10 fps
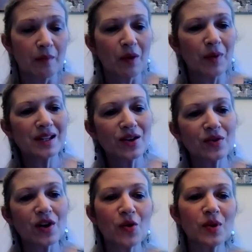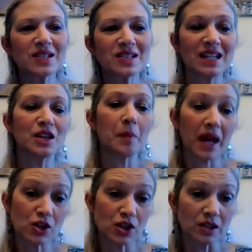but we don't always see the
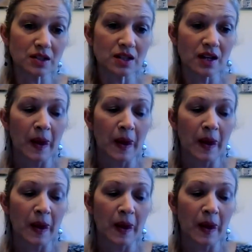patients.